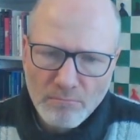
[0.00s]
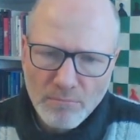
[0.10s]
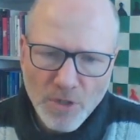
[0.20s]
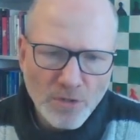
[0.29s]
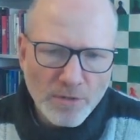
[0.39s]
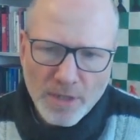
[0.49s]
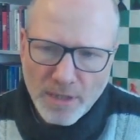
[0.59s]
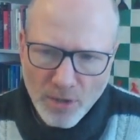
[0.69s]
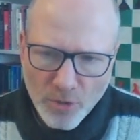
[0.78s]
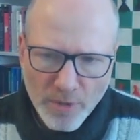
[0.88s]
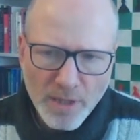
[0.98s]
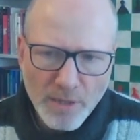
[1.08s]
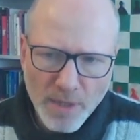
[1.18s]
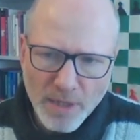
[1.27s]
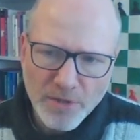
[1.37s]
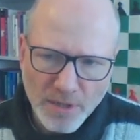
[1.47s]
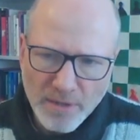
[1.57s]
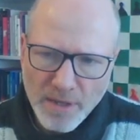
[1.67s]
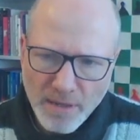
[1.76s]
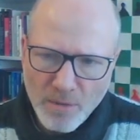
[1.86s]
It's not ideal, but that makes sense. I
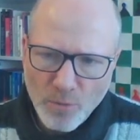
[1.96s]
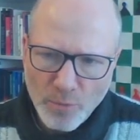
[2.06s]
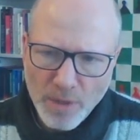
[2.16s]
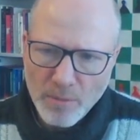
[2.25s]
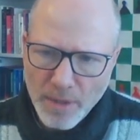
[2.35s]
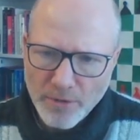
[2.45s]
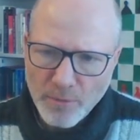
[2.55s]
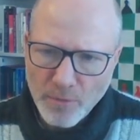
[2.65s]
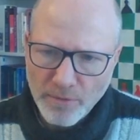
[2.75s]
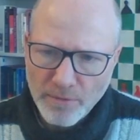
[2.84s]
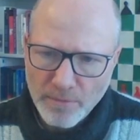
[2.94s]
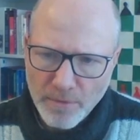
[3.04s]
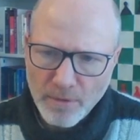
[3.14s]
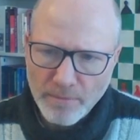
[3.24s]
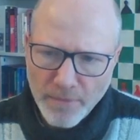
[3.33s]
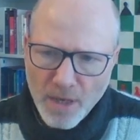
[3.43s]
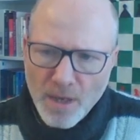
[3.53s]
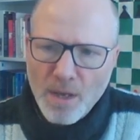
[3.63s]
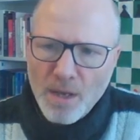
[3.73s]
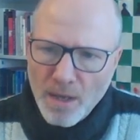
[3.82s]
think that would be a better move, yeah.
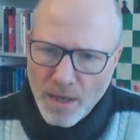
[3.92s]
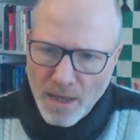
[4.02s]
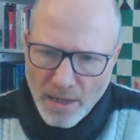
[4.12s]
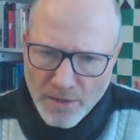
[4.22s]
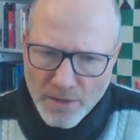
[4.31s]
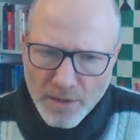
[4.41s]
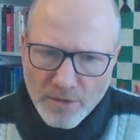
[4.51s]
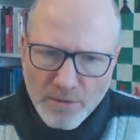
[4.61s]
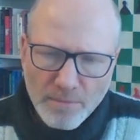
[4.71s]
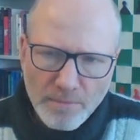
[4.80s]
a6.